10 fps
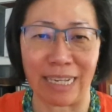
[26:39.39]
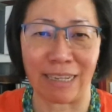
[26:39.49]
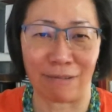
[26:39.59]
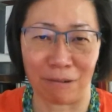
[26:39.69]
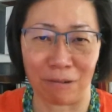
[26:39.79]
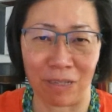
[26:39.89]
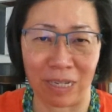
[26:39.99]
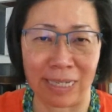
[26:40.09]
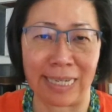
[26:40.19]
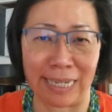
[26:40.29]
it through
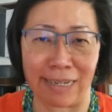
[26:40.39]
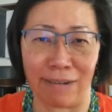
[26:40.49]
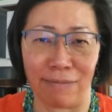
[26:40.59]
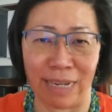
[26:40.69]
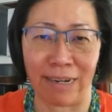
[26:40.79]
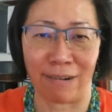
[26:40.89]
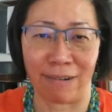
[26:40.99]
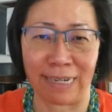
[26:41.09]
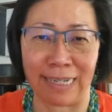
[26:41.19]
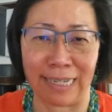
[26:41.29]
this system that
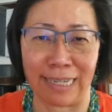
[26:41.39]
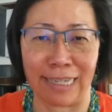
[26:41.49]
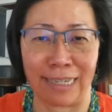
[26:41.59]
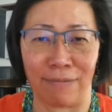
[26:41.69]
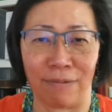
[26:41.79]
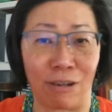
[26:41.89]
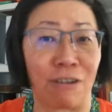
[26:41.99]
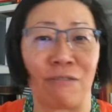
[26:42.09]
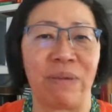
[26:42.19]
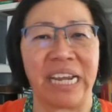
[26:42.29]
already doesn't
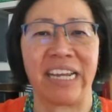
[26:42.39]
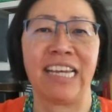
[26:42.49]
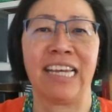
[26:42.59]
serve me?